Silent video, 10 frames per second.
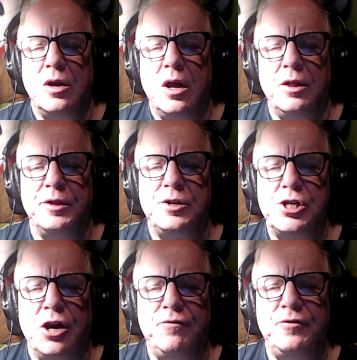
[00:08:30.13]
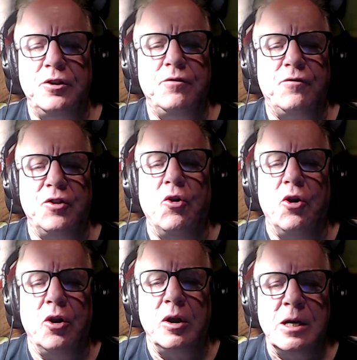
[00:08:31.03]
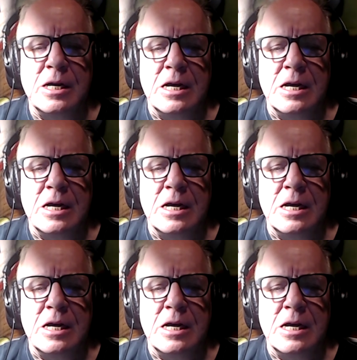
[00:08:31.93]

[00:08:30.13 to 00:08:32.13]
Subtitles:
on the tufted floor.